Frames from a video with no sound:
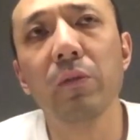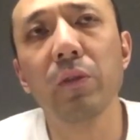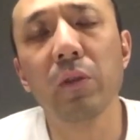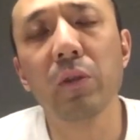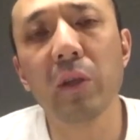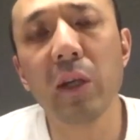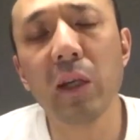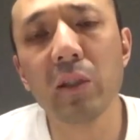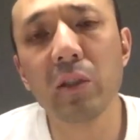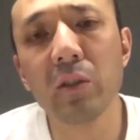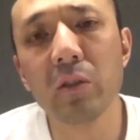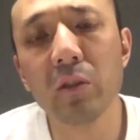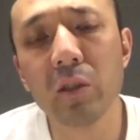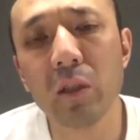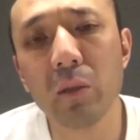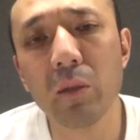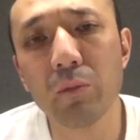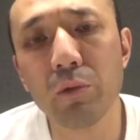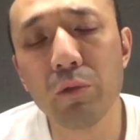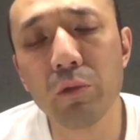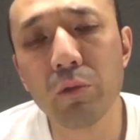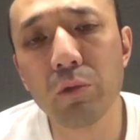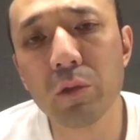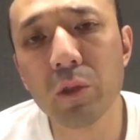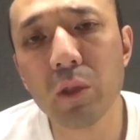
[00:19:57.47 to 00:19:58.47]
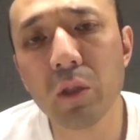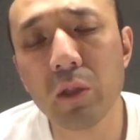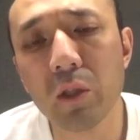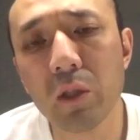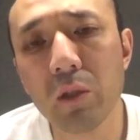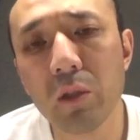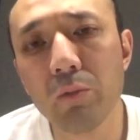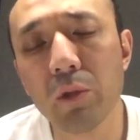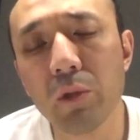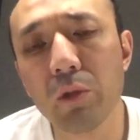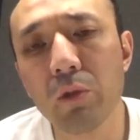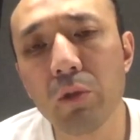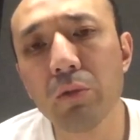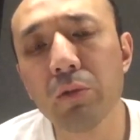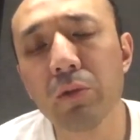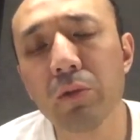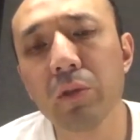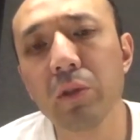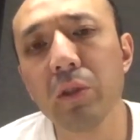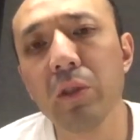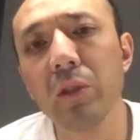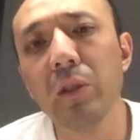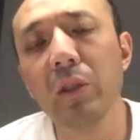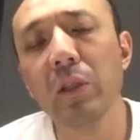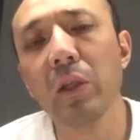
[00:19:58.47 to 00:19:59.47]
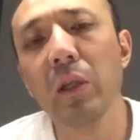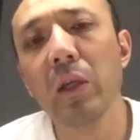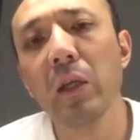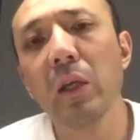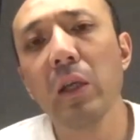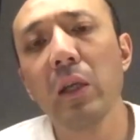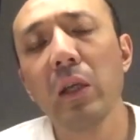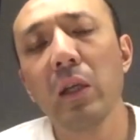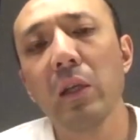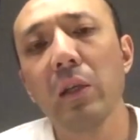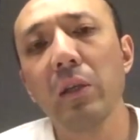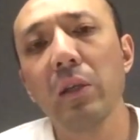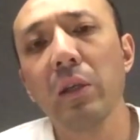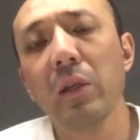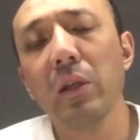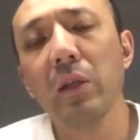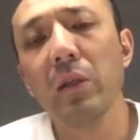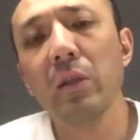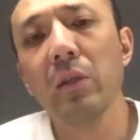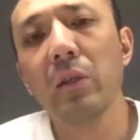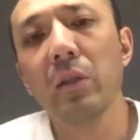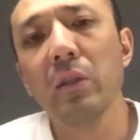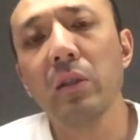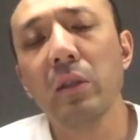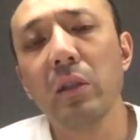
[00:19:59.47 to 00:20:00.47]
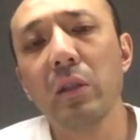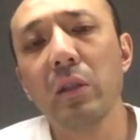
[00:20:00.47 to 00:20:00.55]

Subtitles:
getting some user, then we don't see the